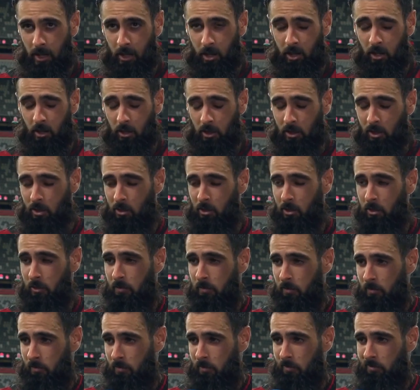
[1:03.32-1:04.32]
Yeah, should have scored.
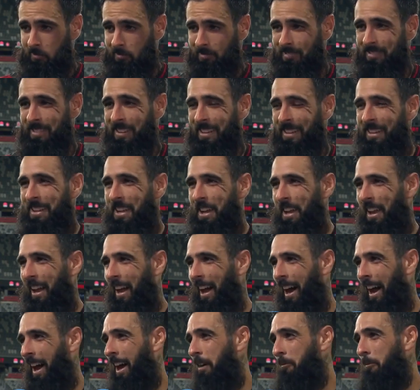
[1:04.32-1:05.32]

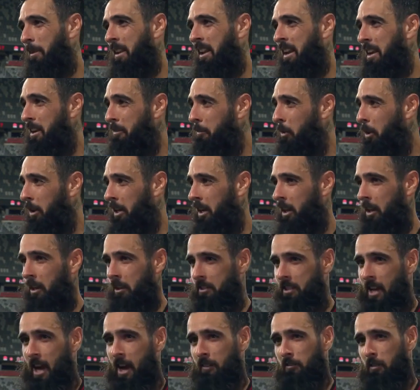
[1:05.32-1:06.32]
Uh, unbelievable, you
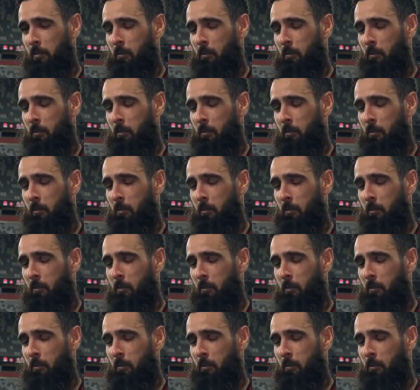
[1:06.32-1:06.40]
know, to